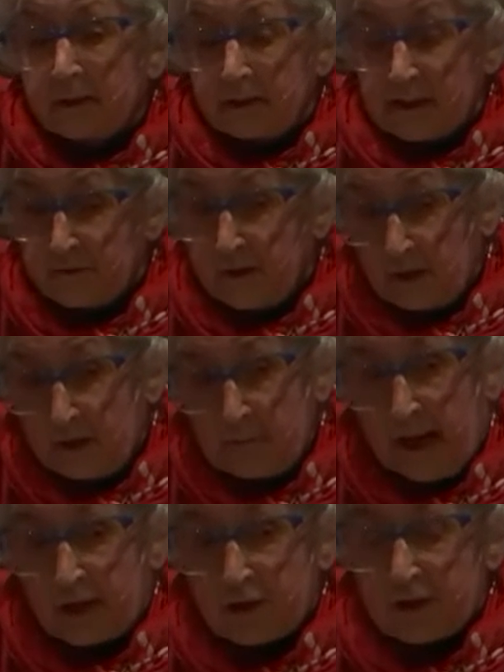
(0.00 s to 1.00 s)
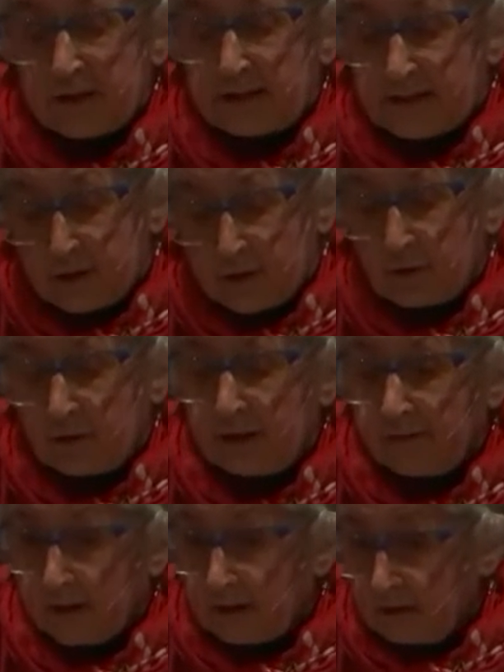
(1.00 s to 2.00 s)
is very much the story
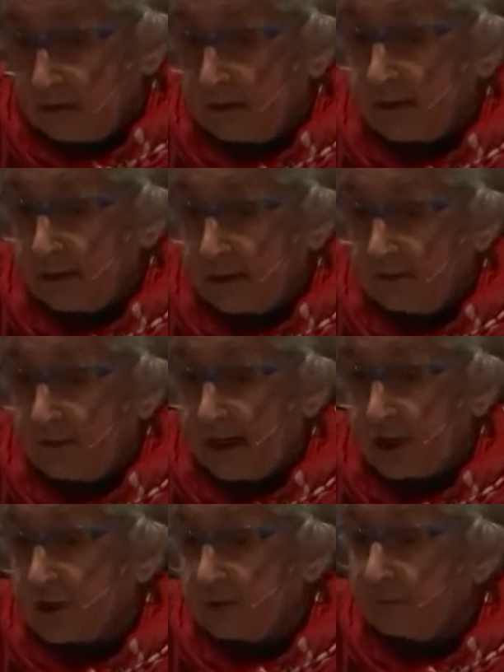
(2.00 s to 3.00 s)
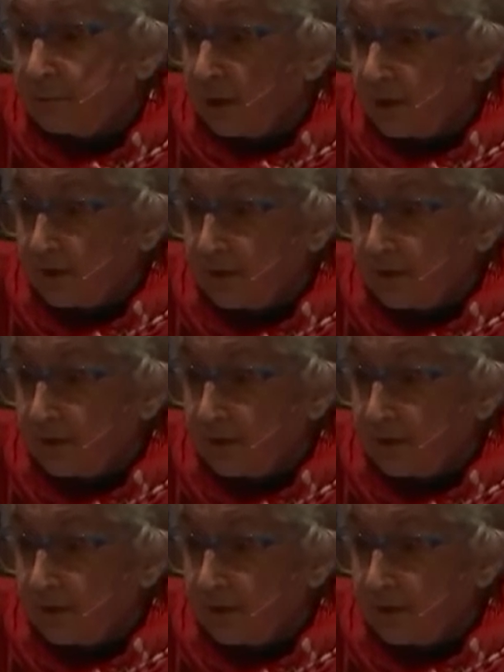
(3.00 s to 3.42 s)
of the colonial invasion, both